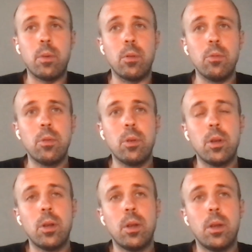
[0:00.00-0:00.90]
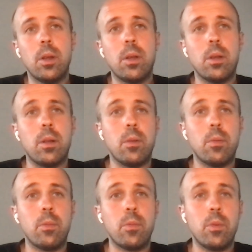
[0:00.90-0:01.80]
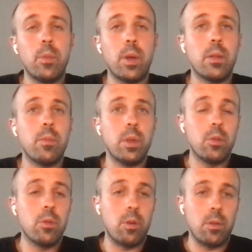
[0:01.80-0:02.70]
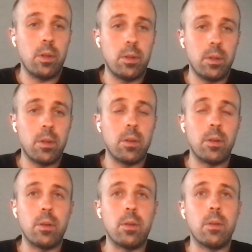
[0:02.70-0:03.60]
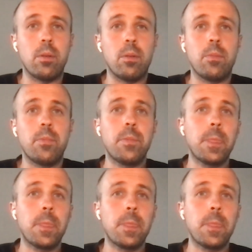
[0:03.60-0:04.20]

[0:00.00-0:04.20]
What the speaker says: Allure. We must monitor that